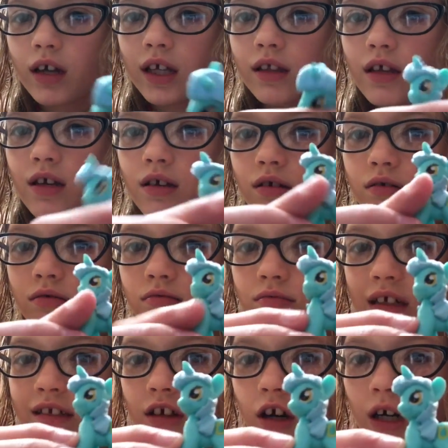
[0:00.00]
I think
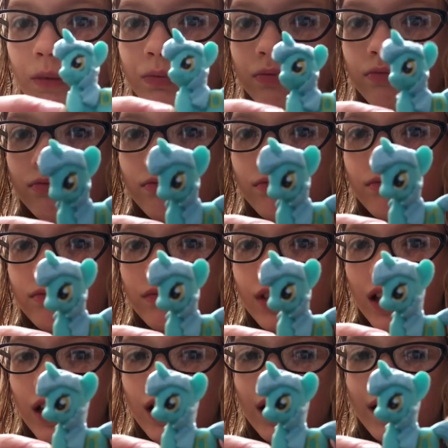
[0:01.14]
that's a harp.
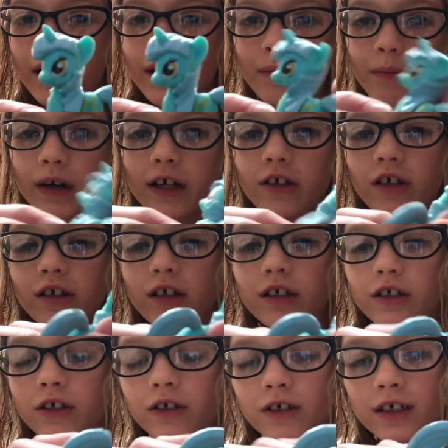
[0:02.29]
But
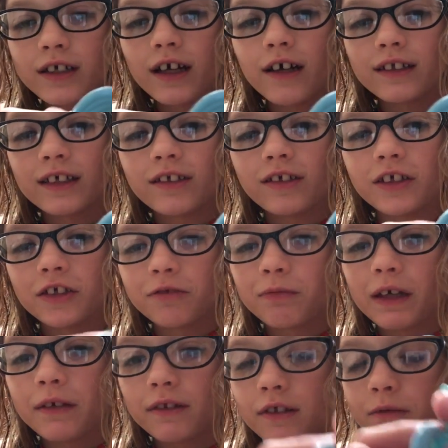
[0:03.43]
you can tell that she is
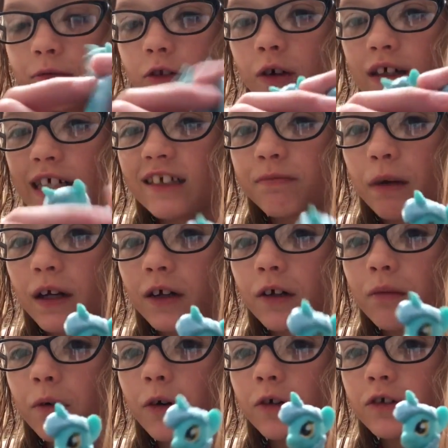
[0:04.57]
made with the Twilight
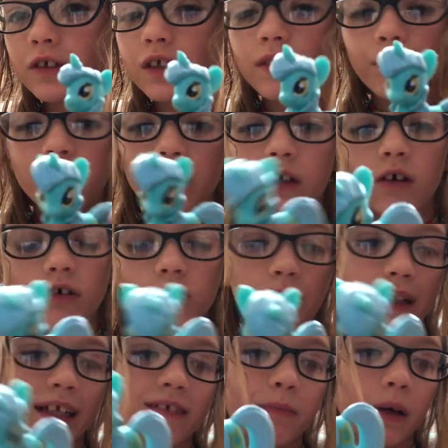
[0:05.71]
Sparkle mold, the old
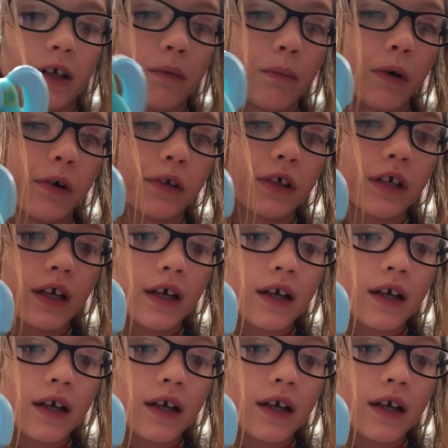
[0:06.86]
Twilight Sparkle mold.